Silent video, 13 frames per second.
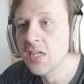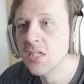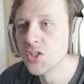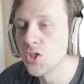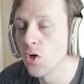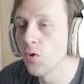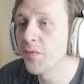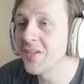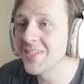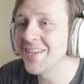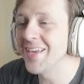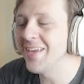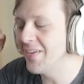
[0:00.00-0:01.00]
So if it,
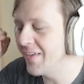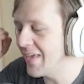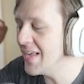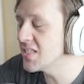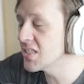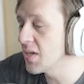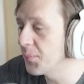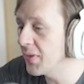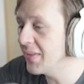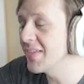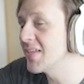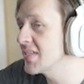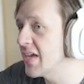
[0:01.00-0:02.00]
it, hits something
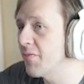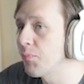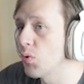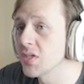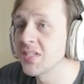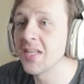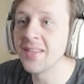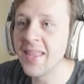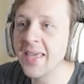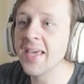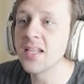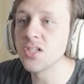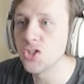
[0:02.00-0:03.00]
that doesn't have poison, they
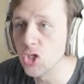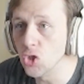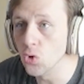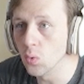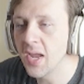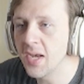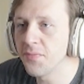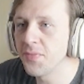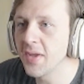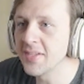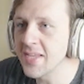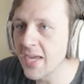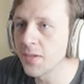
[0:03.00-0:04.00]
get two. And if they
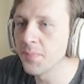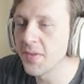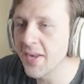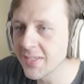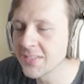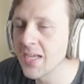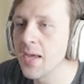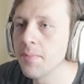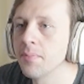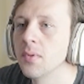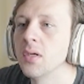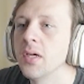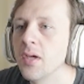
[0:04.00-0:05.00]
attack them the next time,
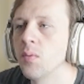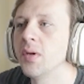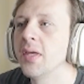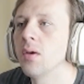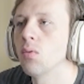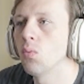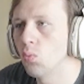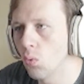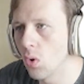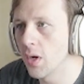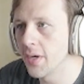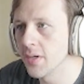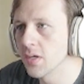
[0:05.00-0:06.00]
it would get
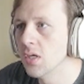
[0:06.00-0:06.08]
one.